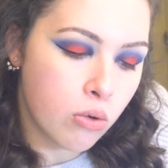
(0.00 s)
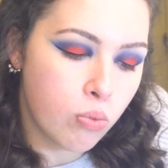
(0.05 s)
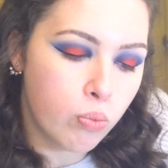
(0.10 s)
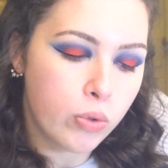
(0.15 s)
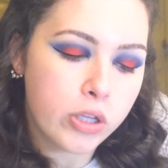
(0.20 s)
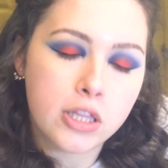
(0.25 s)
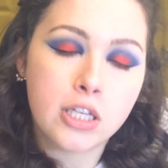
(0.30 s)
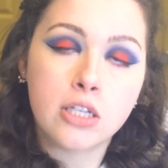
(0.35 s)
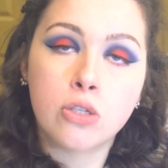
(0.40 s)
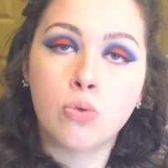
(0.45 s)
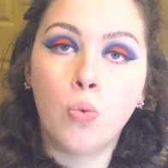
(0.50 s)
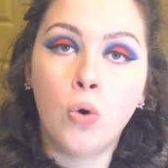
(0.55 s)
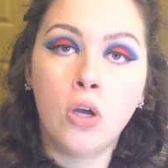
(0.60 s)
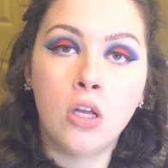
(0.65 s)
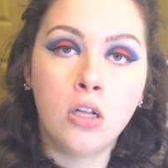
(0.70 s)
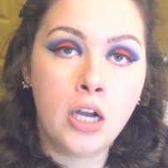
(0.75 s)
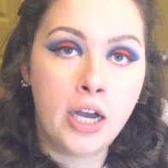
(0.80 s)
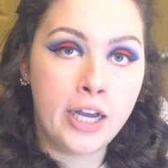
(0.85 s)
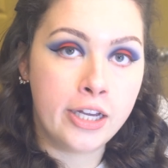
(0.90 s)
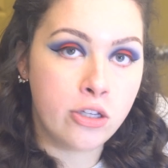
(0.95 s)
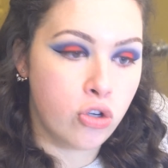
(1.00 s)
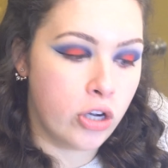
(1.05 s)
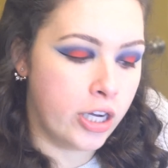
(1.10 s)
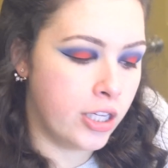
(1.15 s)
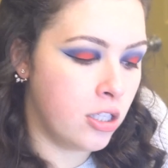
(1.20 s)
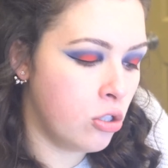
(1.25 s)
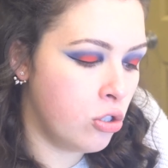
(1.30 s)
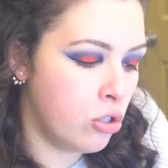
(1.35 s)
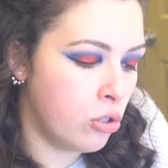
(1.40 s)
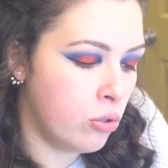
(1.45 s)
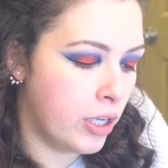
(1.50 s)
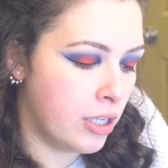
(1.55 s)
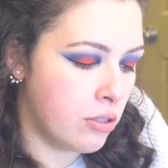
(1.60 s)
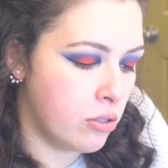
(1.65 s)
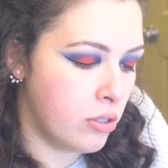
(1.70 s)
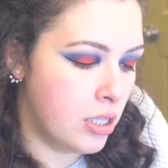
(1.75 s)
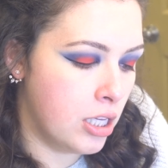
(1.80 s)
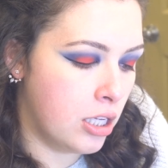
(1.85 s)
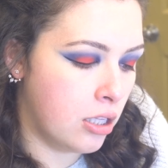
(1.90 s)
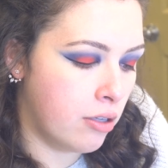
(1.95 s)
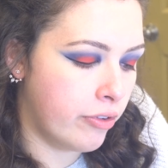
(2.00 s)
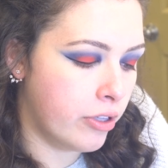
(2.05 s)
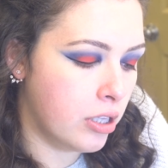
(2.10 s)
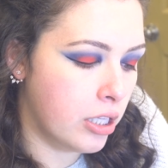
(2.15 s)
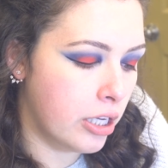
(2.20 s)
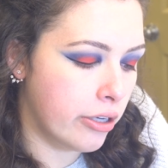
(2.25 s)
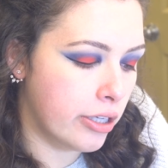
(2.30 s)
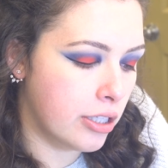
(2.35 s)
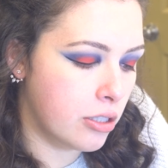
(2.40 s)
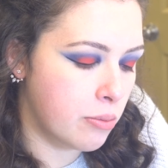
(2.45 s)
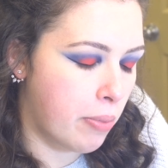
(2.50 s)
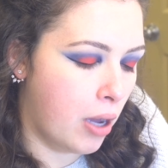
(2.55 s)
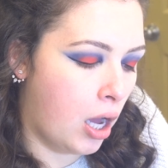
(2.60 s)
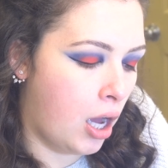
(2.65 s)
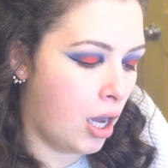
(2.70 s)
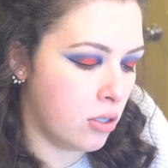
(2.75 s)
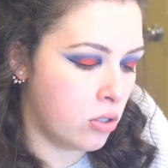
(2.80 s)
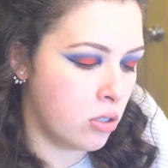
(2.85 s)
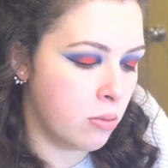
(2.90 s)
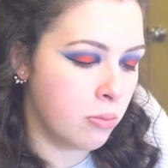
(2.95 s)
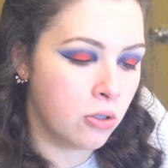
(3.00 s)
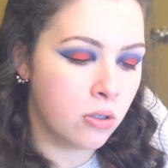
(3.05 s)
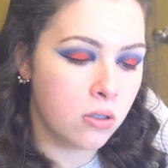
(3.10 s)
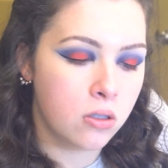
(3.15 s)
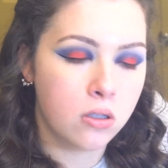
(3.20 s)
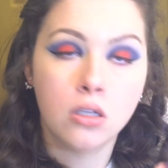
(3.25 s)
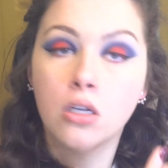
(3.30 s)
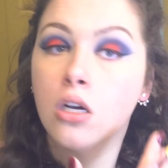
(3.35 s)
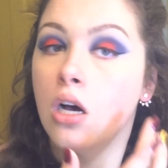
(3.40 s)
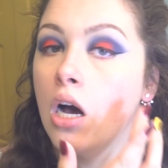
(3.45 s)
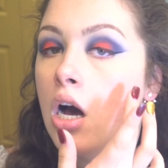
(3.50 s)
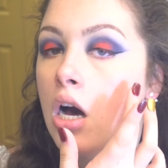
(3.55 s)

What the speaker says: with this one I try to do as thin of a layer as possible,